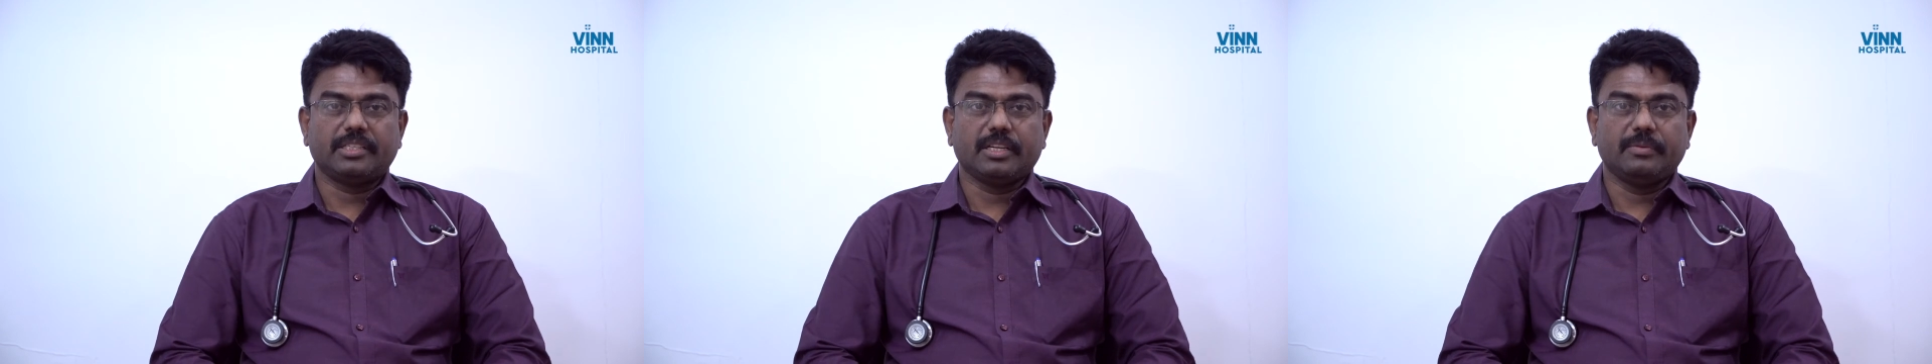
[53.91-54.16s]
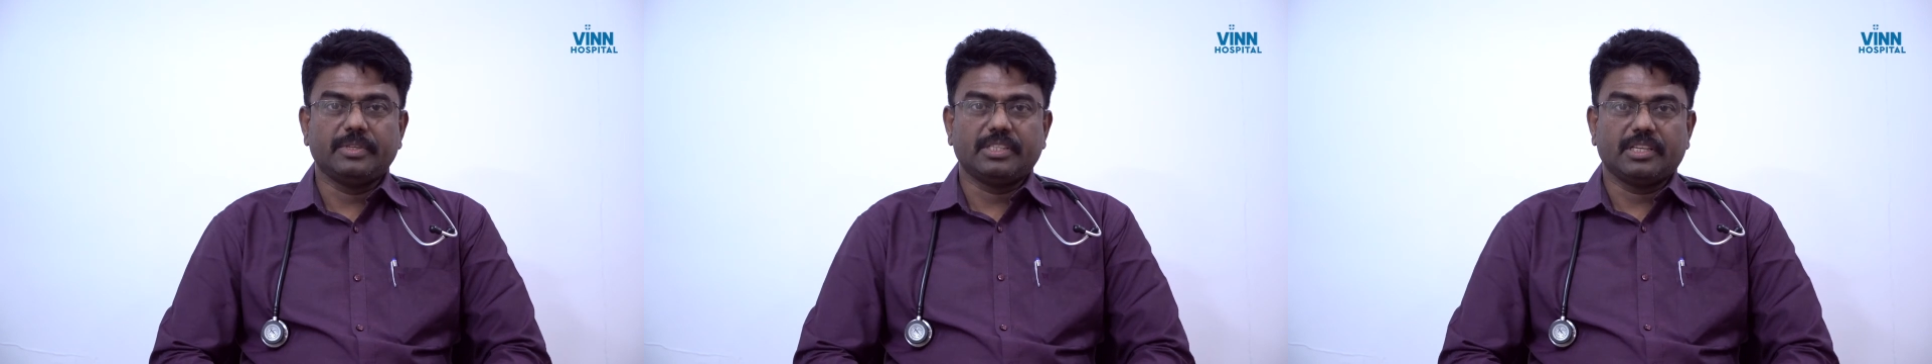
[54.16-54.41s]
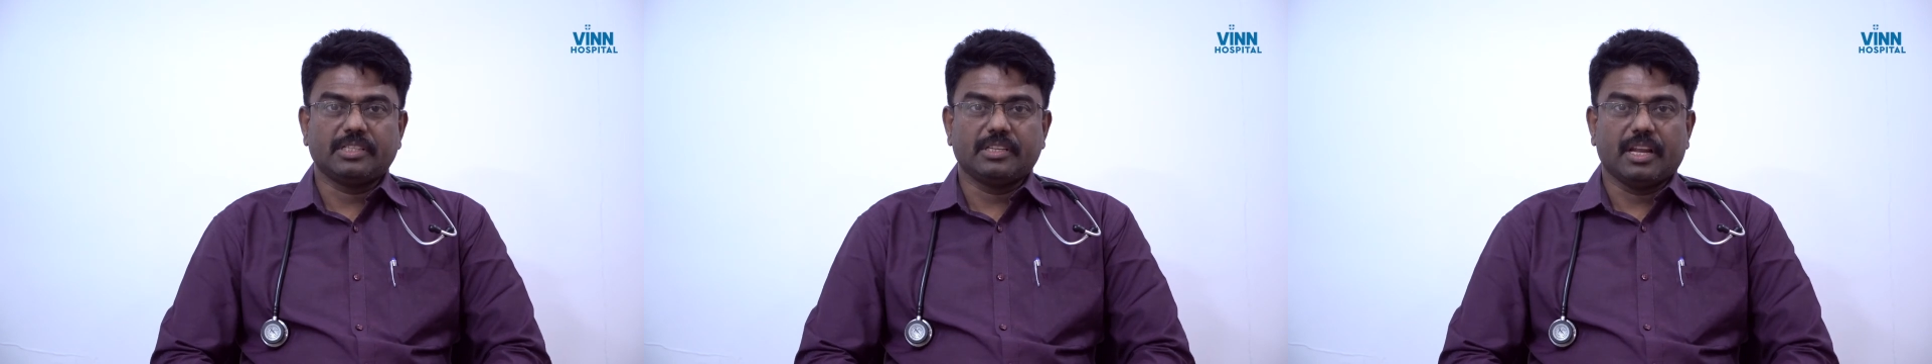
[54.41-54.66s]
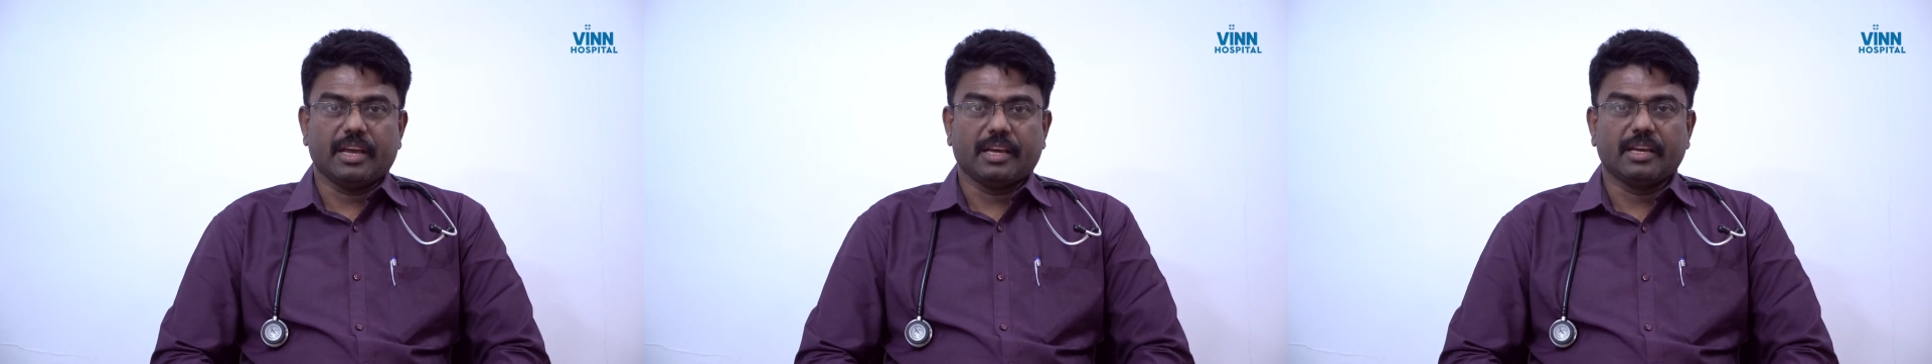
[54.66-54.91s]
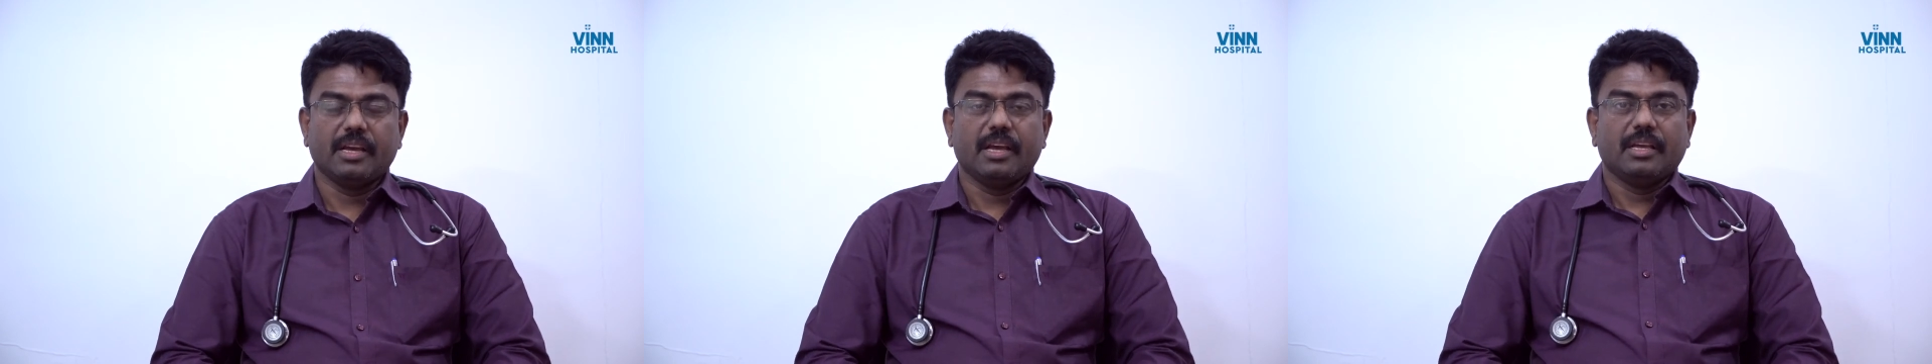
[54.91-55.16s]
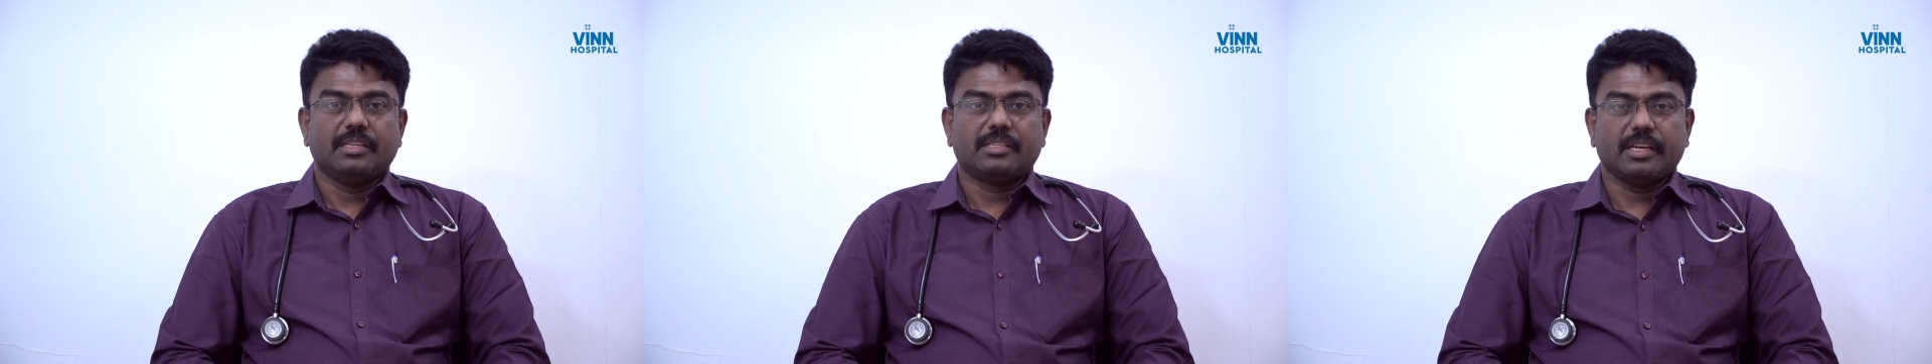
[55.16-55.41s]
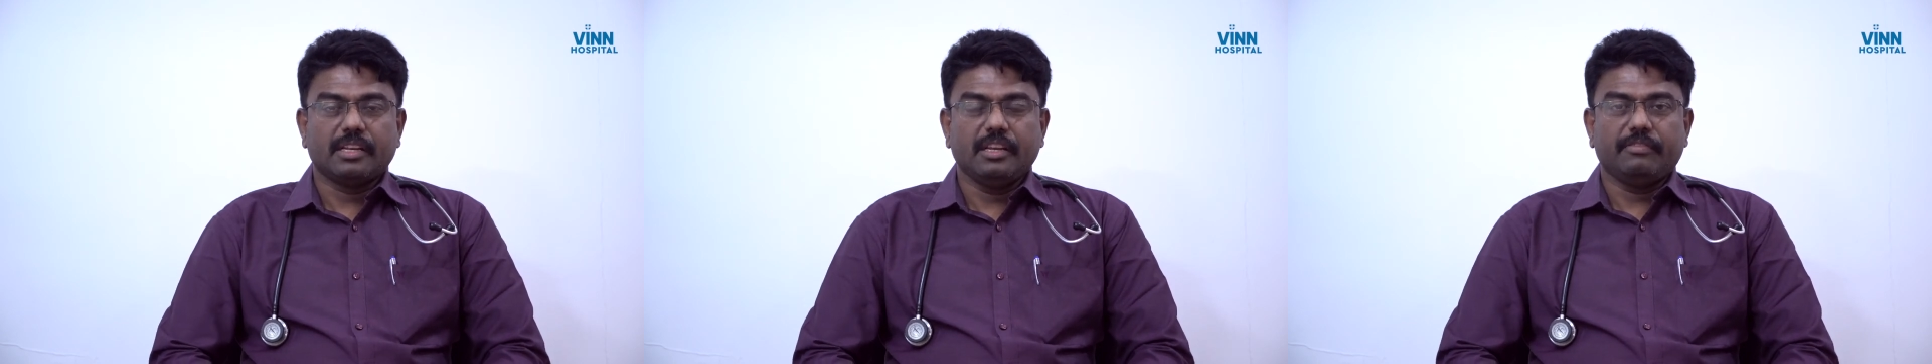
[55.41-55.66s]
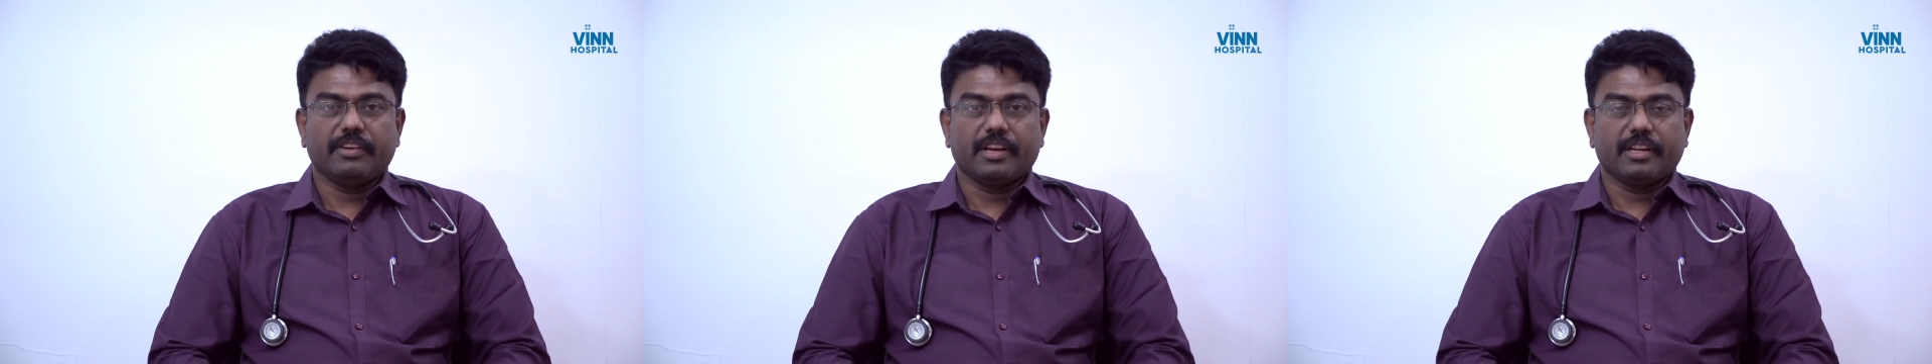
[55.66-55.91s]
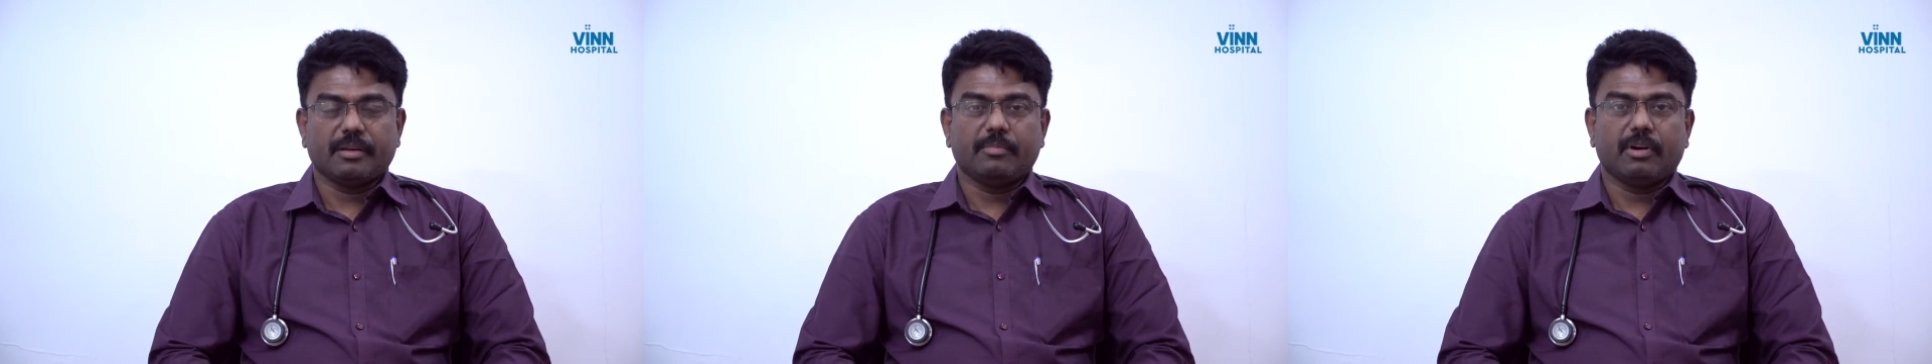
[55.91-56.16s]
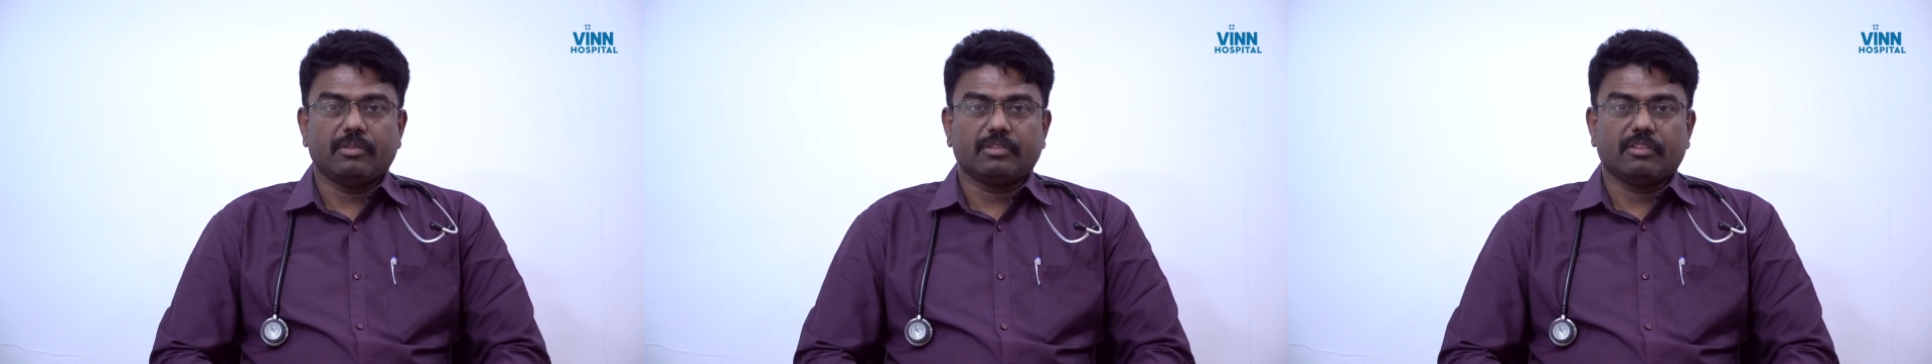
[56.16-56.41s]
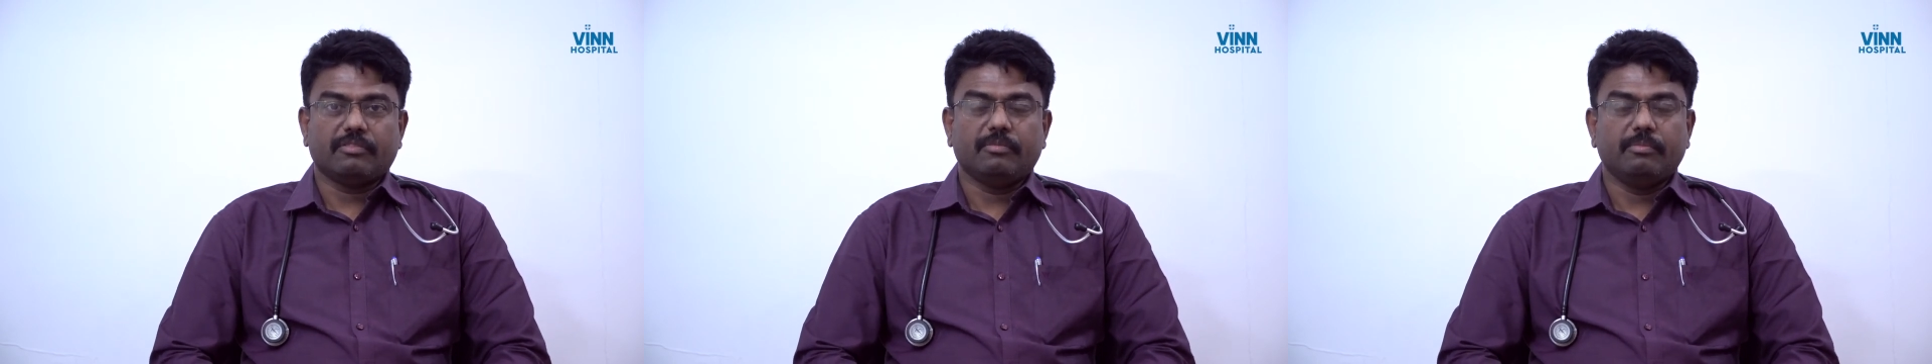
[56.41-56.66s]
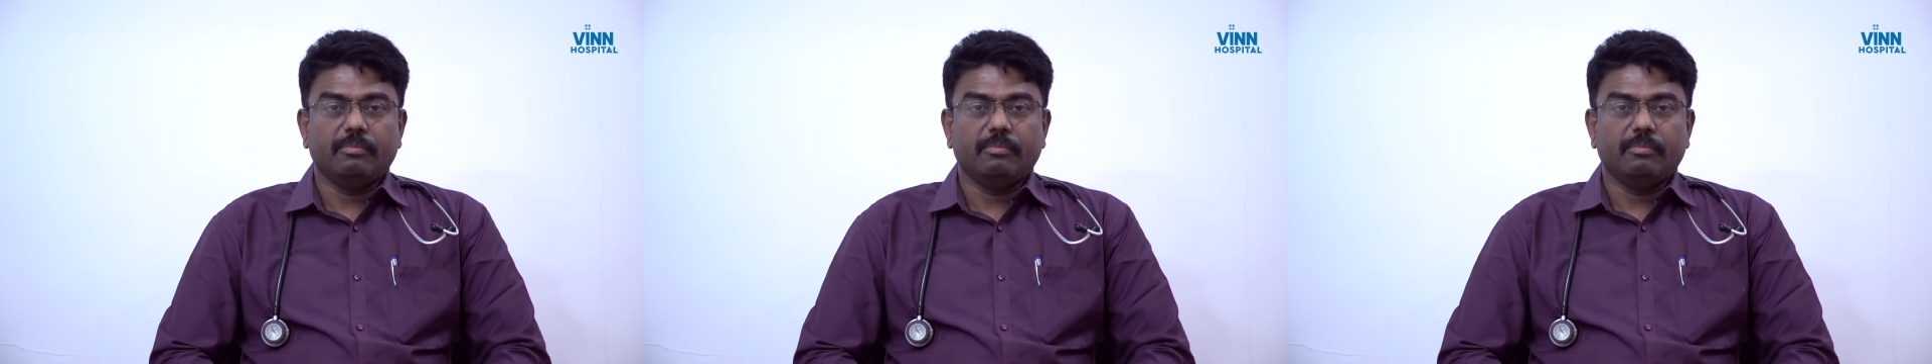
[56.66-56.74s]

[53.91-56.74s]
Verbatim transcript: services like significant amount of